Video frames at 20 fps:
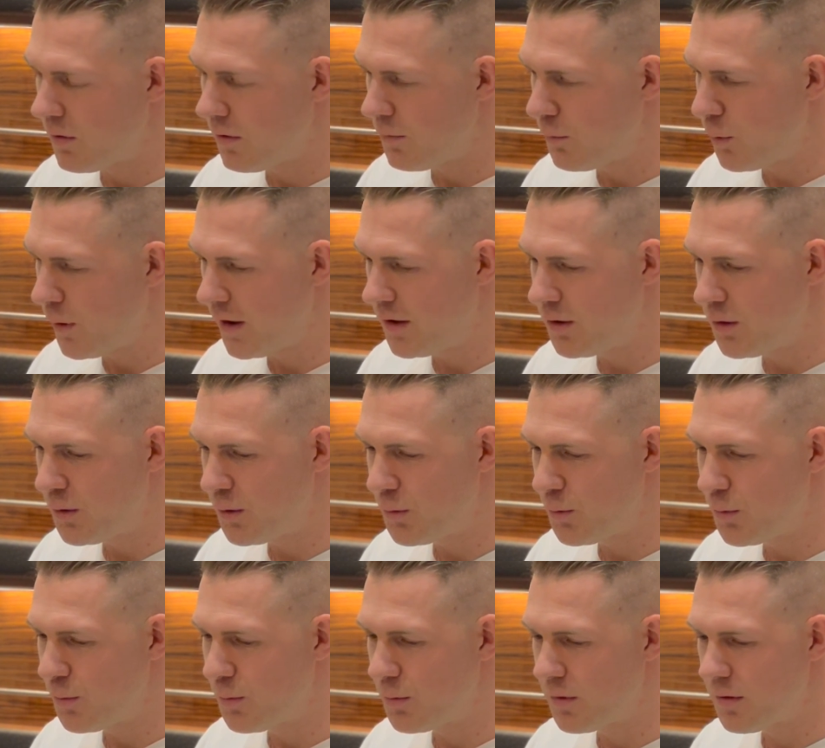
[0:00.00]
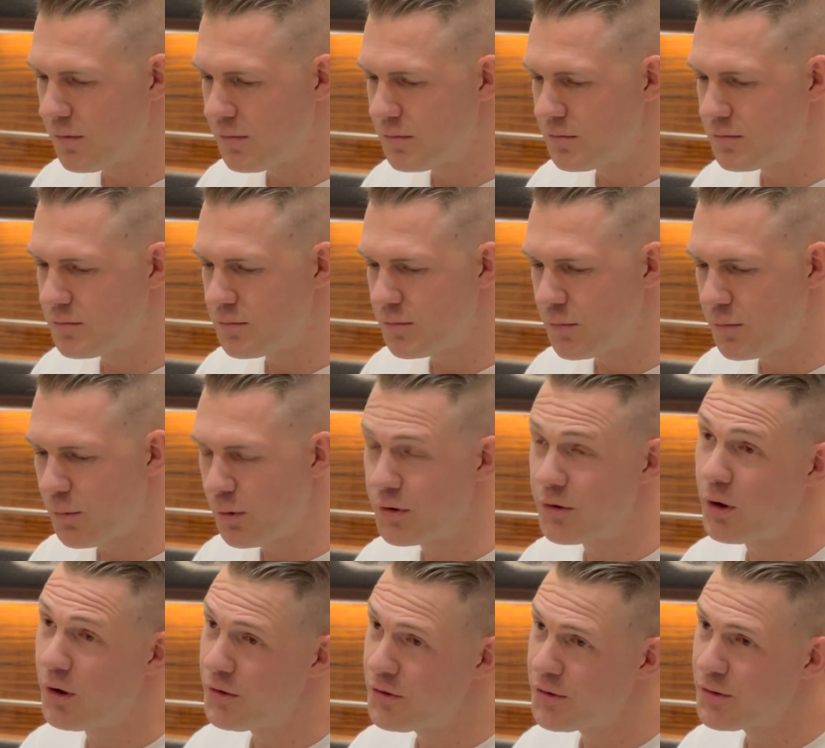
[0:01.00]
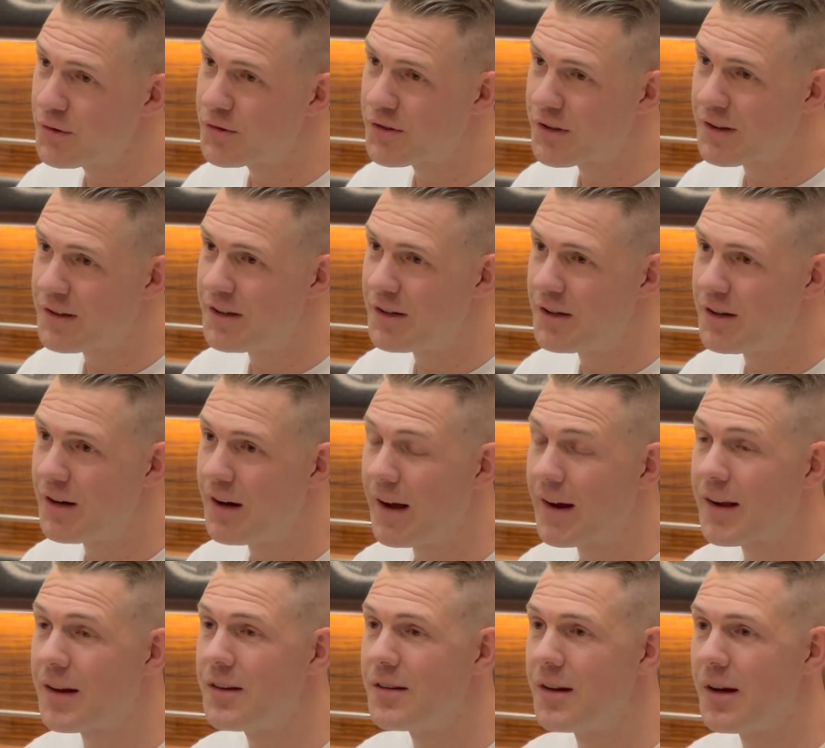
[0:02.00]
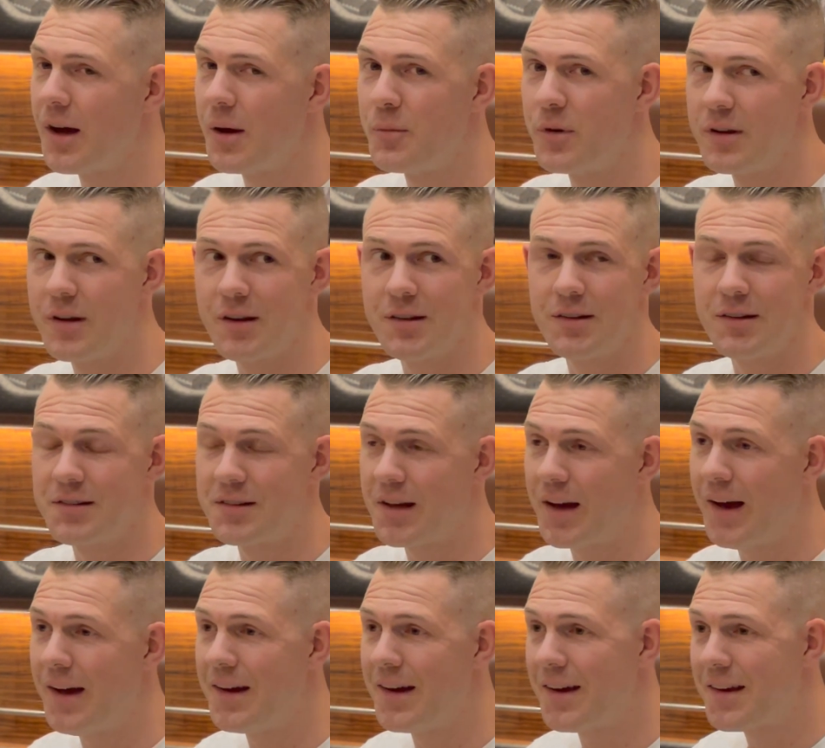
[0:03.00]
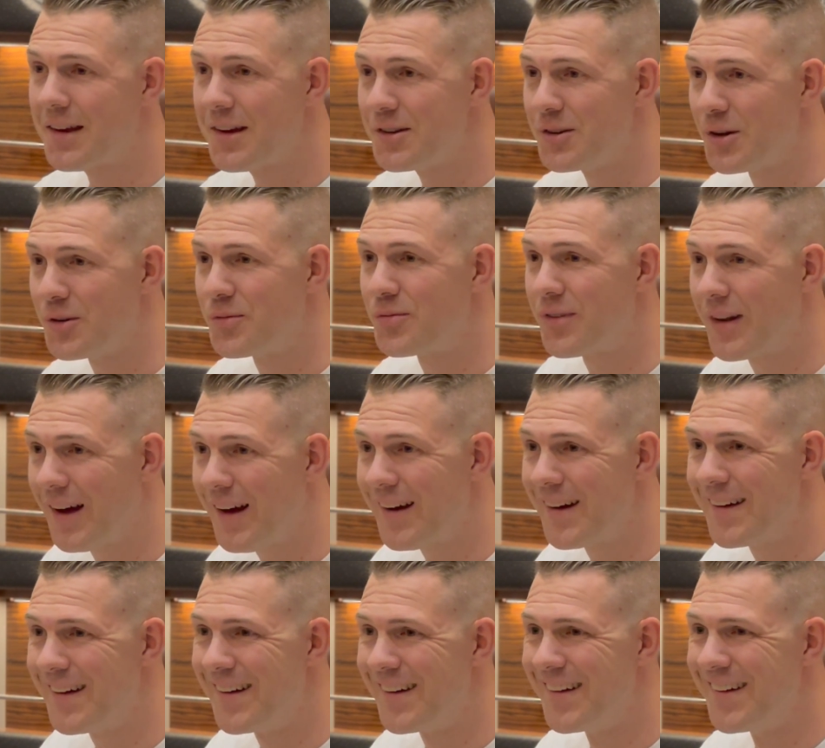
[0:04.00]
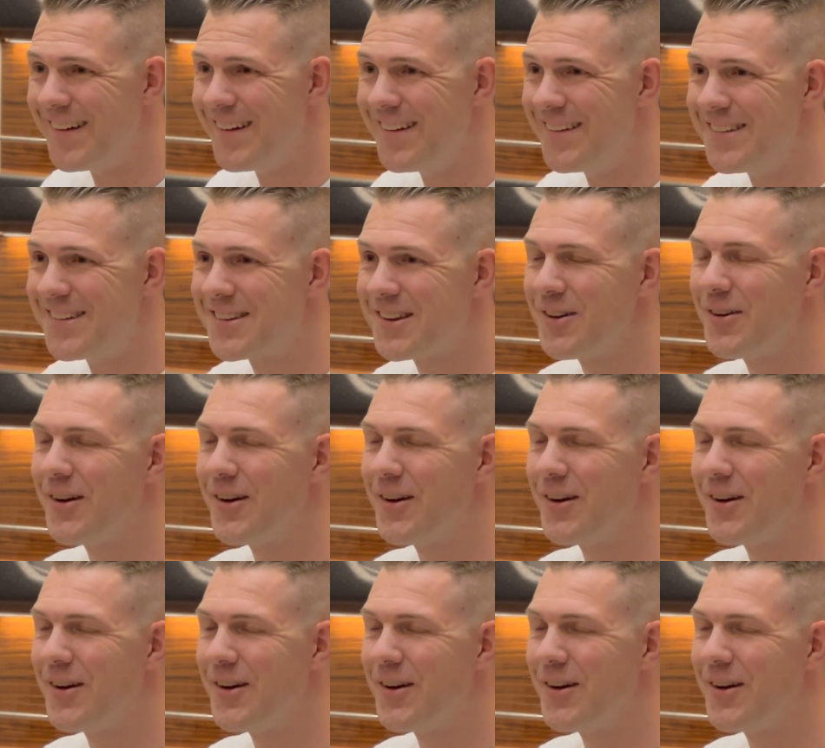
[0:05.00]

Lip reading: what also is clear, at least I cannot fly. So